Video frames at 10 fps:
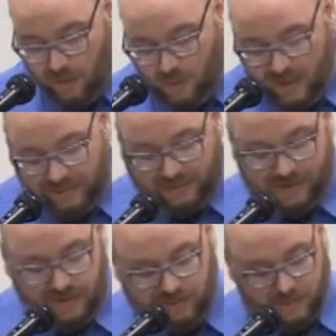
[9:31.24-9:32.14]
a whale's
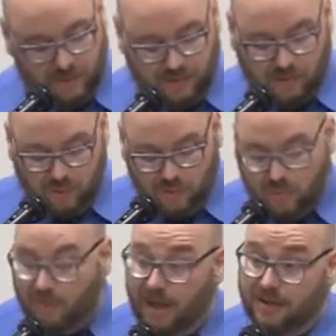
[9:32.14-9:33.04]
heart from over two
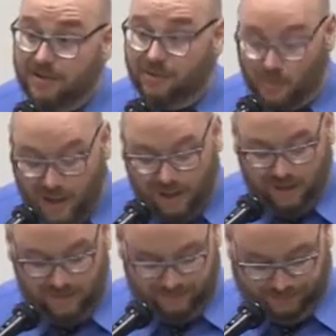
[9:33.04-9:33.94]
miles away.
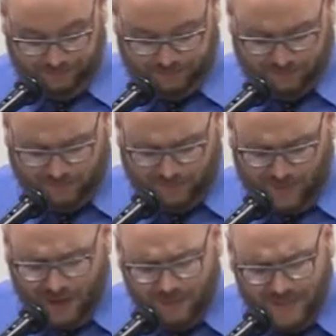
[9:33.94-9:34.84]

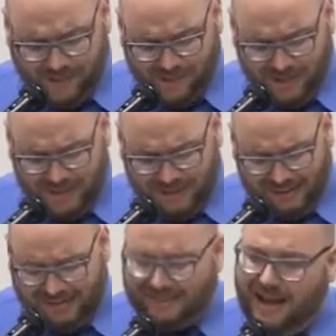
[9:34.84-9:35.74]
How much
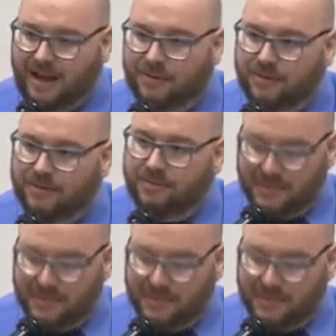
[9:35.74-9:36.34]
sound